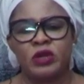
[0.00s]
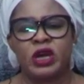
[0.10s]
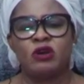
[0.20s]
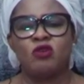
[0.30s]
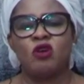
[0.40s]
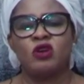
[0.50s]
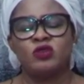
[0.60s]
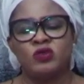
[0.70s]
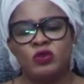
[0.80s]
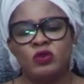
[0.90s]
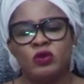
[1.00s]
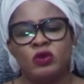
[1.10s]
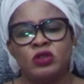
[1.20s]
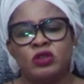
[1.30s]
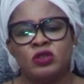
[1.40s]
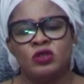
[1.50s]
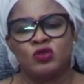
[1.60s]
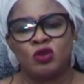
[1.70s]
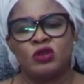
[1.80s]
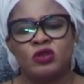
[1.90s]
that God
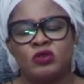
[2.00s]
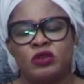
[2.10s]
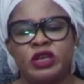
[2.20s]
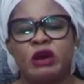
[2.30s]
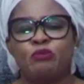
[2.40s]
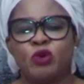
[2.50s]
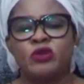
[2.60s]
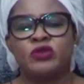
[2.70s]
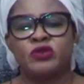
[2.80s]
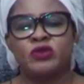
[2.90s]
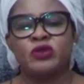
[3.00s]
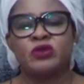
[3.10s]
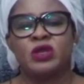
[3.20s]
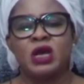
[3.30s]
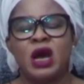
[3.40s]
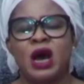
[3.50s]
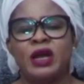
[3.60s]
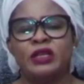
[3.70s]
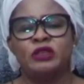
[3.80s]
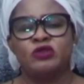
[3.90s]
taught the apostles
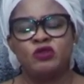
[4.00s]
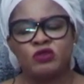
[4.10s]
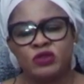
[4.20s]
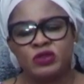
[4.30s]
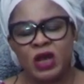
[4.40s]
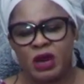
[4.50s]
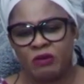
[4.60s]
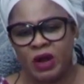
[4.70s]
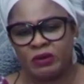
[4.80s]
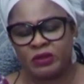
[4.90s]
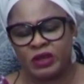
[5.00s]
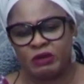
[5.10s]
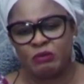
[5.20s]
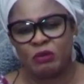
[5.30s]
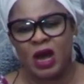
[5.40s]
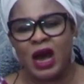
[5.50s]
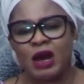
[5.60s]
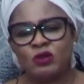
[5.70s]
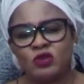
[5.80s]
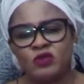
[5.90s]
and those around them
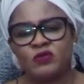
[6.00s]
how to